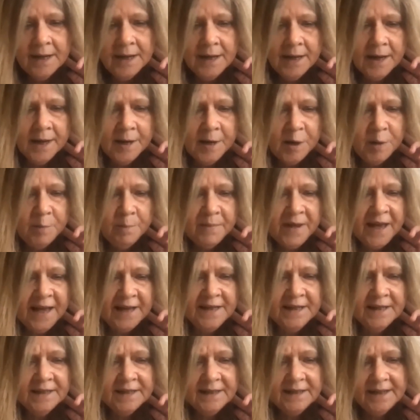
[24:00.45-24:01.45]
Um,
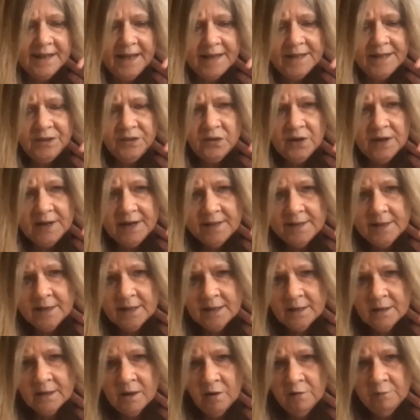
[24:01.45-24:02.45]
and it's a case really that,
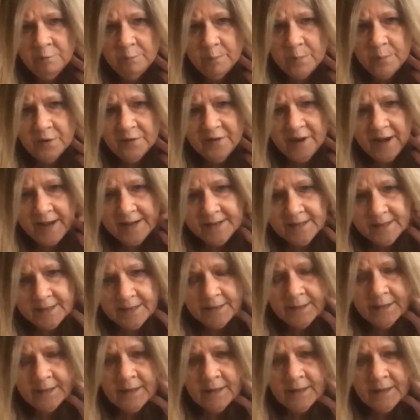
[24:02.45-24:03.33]
of providing